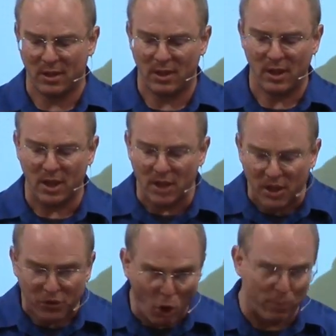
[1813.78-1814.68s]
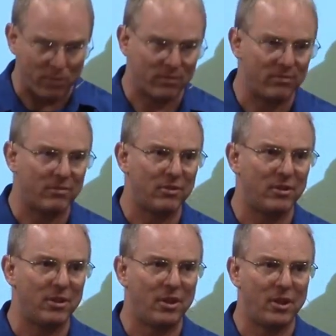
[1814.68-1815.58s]
In this hope,
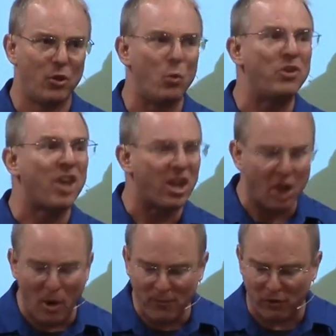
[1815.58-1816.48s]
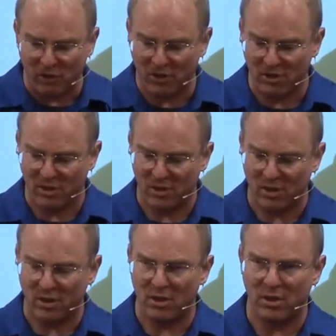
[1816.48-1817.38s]
we take comfort
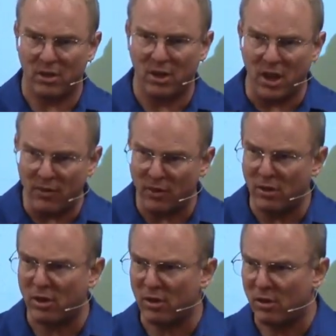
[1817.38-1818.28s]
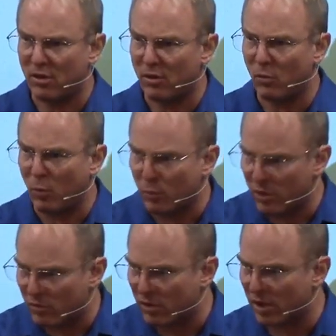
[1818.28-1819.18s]
even when we
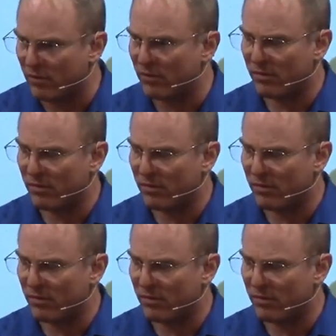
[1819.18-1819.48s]
grieve.